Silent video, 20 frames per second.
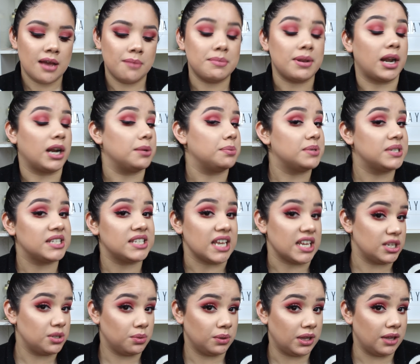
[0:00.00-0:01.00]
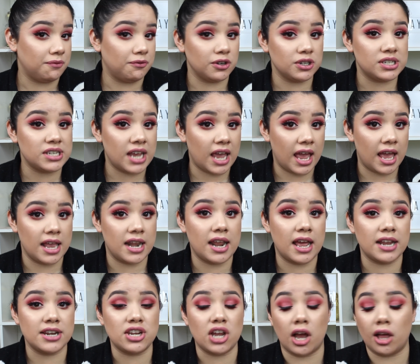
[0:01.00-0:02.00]
I'm not obsessed with it for $10.
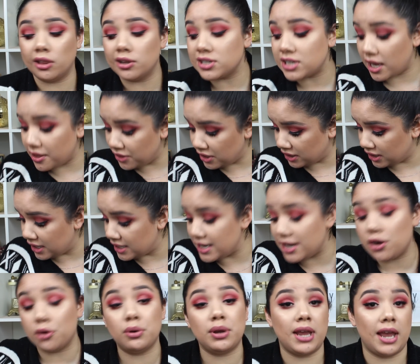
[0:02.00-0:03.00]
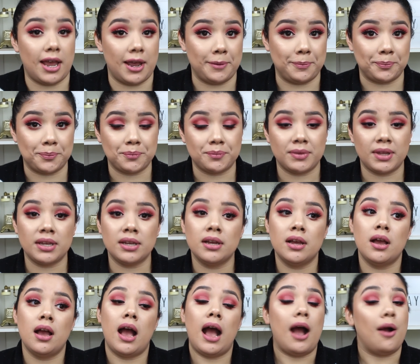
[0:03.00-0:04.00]
I think they did okay.
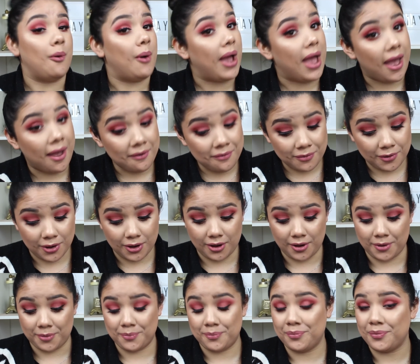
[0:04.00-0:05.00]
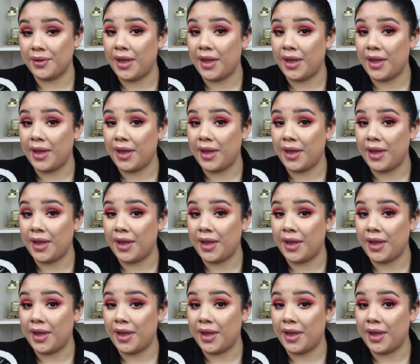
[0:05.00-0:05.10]
However,